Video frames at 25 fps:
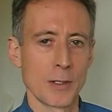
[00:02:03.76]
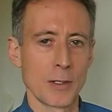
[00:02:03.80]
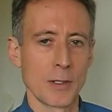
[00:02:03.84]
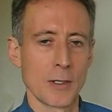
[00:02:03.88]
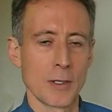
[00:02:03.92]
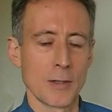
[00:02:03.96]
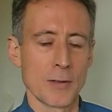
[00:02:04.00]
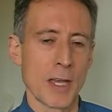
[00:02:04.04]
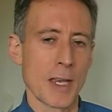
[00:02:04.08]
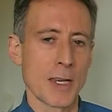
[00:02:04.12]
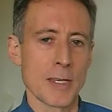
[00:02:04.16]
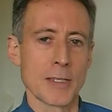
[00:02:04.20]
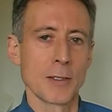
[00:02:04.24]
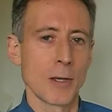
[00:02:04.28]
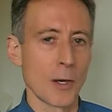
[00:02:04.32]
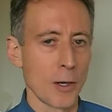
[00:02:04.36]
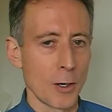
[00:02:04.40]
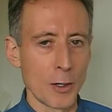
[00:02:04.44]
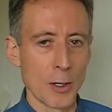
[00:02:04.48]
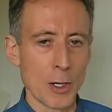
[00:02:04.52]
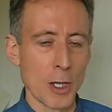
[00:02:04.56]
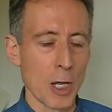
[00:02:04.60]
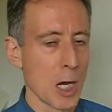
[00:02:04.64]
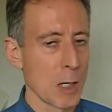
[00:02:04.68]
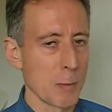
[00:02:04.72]
That is not
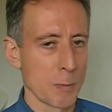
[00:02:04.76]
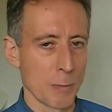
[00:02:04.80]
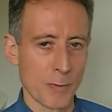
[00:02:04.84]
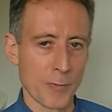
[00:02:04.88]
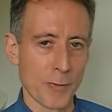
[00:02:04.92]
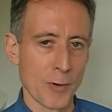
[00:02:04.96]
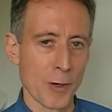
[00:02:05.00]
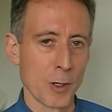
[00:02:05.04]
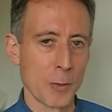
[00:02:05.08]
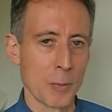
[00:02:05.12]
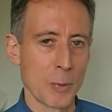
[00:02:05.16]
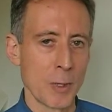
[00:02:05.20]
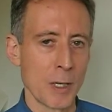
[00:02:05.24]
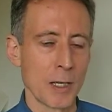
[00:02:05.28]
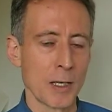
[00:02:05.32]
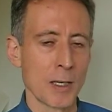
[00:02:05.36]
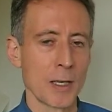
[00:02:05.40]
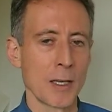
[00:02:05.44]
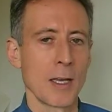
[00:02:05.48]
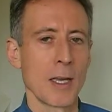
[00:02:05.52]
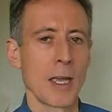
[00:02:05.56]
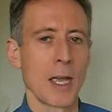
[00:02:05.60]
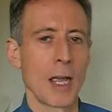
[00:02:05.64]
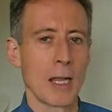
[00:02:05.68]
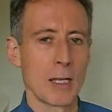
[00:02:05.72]
only homophobic,
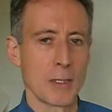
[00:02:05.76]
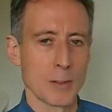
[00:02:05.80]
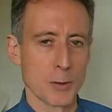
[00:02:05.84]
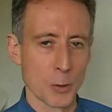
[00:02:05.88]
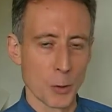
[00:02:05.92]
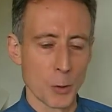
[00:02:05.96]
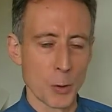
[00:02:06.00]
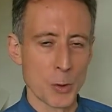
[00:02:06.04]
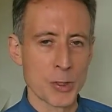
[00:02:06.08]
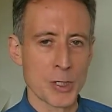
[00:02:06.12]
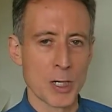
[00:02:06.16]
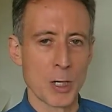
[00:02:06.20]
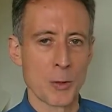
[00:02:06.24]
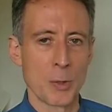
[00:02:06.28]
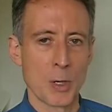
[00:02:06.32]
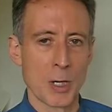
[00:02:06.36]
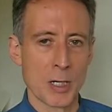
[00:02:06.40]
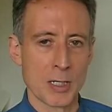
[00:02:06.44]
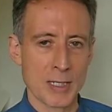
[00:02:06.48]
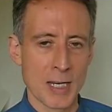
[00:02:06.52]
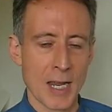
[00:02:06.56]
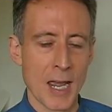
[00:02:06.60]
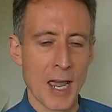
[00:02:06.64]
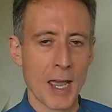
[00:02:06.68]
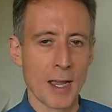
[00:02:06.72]
it's also an
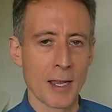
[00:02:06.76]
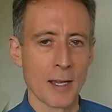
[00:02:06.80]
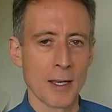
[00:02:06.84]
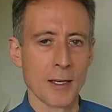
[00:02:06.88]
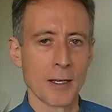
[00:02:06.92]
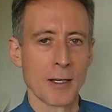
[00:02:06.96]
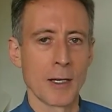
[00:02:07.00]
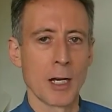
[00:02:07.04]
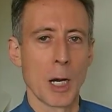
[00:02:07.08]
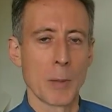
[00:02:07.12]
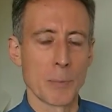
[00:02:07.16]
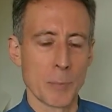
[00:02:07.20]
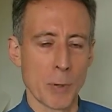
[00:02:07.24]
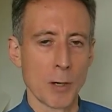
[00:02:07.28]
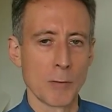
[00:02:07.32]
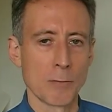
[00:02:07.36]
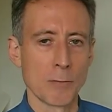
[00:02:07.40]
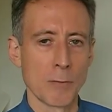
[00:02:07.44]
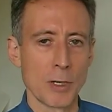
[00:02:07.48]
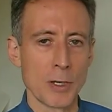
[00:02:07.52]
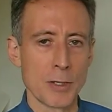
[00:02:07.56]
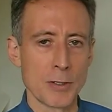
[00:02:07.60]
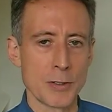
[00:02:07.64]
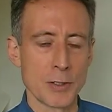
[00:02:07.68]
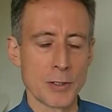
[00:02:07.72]
attack upon
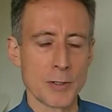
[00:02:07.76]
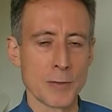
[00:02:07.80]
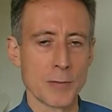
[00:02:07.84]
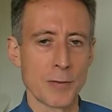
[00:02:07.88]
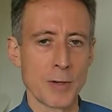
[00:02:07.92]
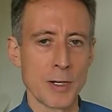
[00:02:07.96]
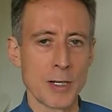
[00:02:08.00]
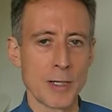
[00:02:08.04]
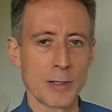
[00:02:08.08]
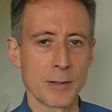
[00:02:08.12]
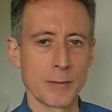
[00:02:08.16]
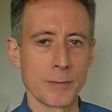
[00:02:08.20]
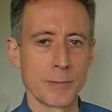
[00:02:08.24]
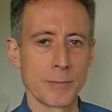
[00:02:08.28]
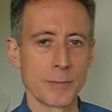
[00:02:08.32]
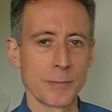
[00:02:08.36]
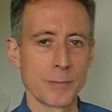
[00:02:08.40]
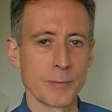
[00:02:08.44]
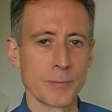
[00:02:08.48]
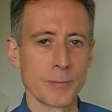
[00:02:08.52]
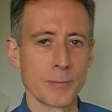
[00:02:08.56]
religious freedom.